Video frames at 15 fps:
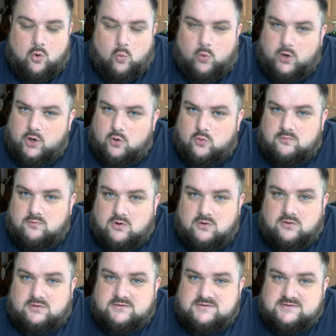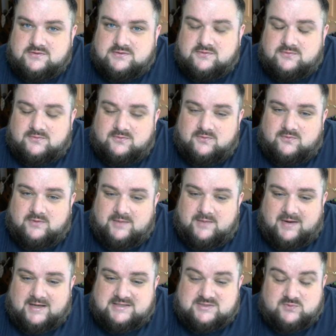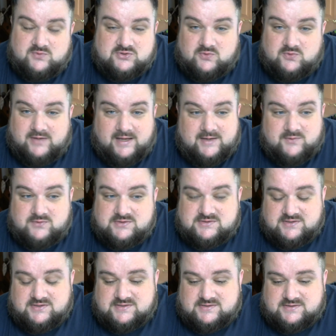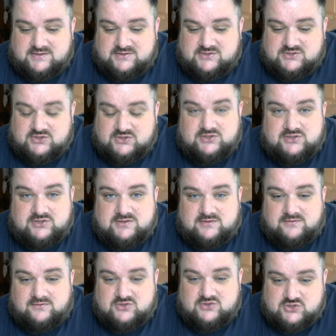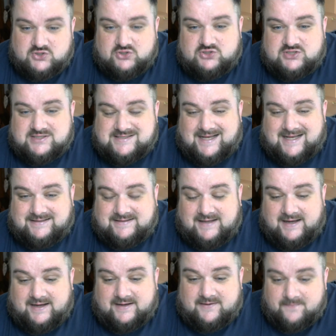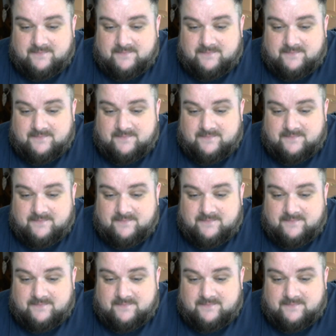we all mourned when he passed, and it was just such a sad day.